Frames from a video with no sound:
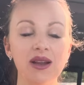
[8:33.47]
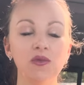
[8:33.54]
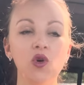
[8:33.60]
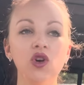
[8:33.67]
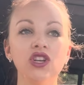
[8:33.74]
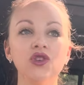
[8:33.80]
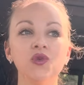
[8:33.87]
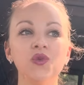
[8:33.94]
I'm
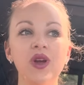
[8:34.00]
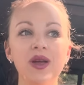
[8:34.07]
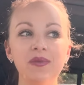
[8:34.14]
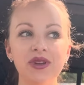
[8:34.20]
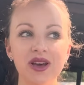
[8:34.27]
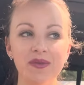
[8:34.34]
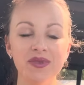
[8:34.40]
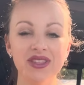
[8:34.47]
going to ramp
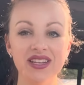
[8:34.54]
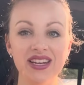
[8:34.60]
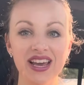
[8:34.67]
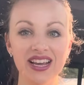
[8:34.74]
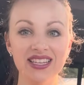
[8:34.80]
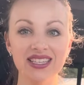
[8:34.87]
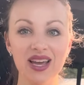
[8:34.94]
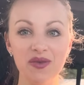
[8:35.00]
it up in the
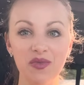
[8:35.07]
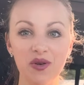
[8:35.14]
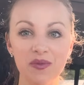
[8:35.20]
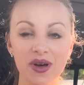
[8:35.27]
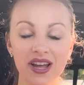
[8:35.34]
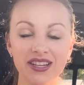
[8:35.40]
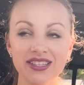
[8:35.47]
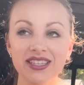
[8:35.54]
next couple
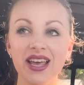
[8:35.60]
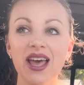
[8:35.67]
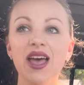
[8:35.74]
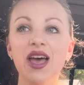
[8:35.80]
months